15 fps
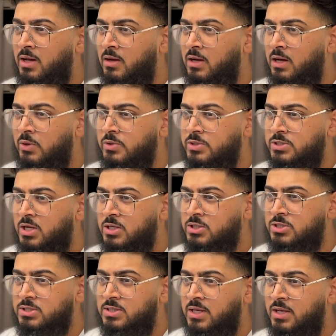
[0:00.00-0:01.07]
our search
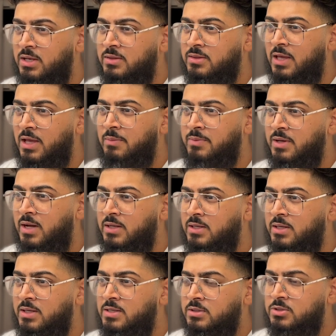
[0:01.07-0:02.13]
state. The API
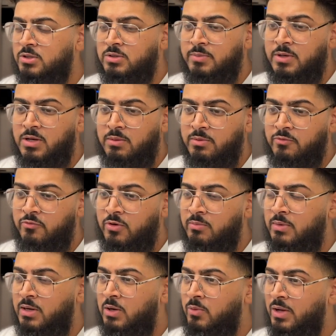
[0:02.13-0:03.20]
key is going to be coming from
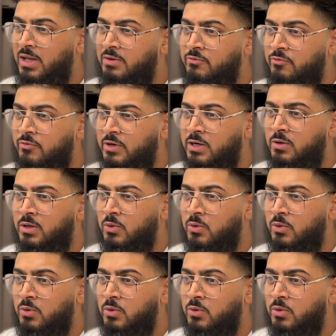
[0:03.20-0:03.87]
our end file,